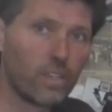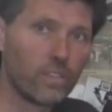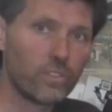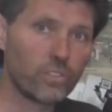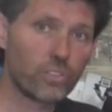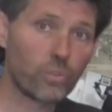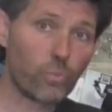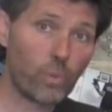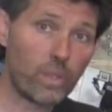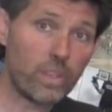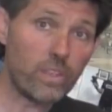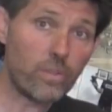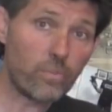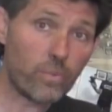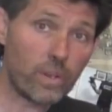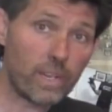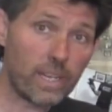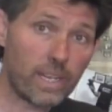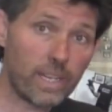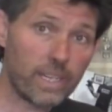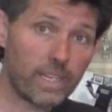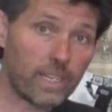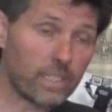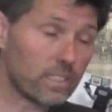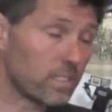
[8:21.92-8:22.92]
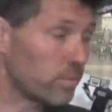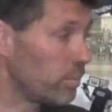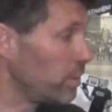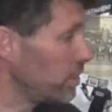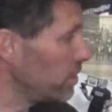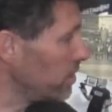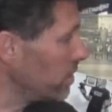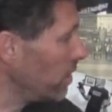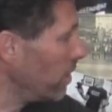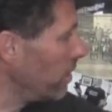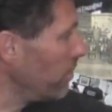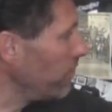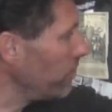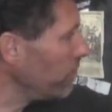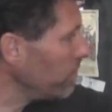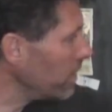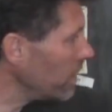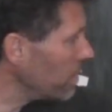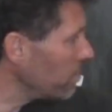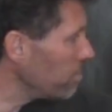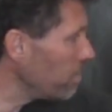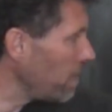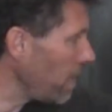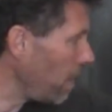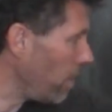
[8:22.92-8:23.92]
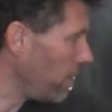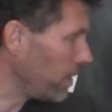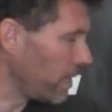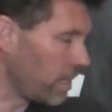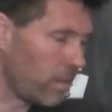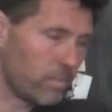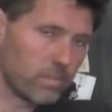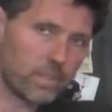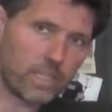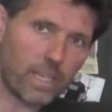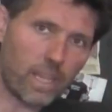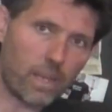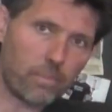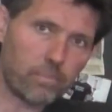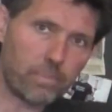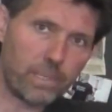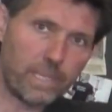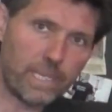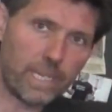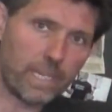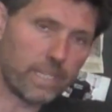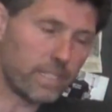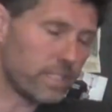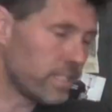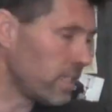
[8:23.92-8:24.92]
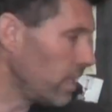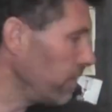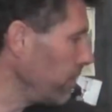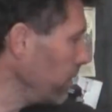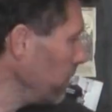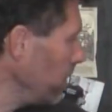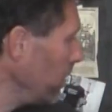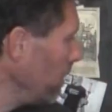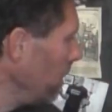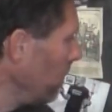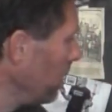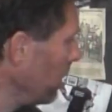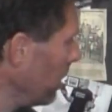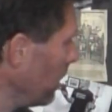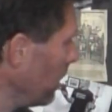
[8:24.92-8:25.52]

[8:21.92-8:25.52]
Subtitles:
So when the relay gets switched on, power comes out pin 87